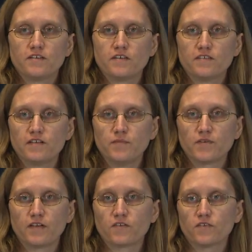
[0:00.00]
it seems
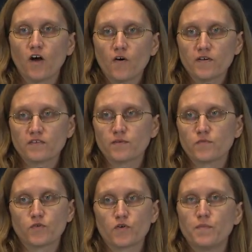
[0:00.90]
like there's always some
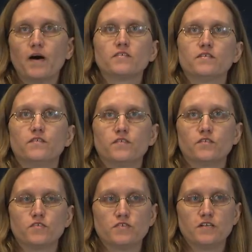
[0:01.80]
sort of positive
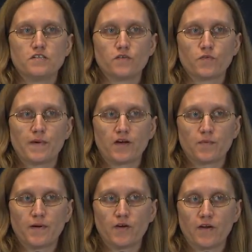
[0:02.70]
association with
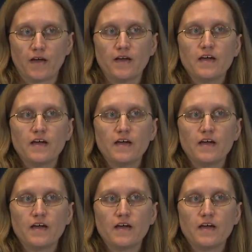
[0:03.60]
microbiota.